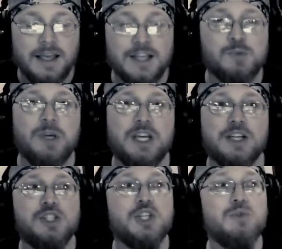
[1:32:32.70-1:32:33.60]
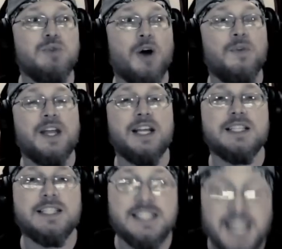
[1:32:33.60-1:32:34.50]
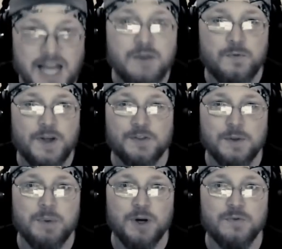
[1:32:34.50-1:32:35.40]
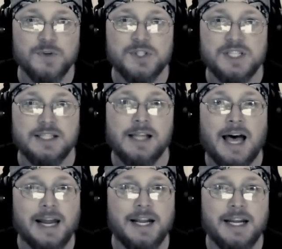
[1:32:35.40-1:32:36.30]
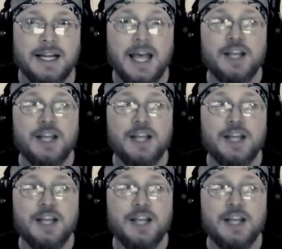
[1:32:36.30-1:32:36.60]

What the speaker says: is because you know that it did fit the bill for sea lioning.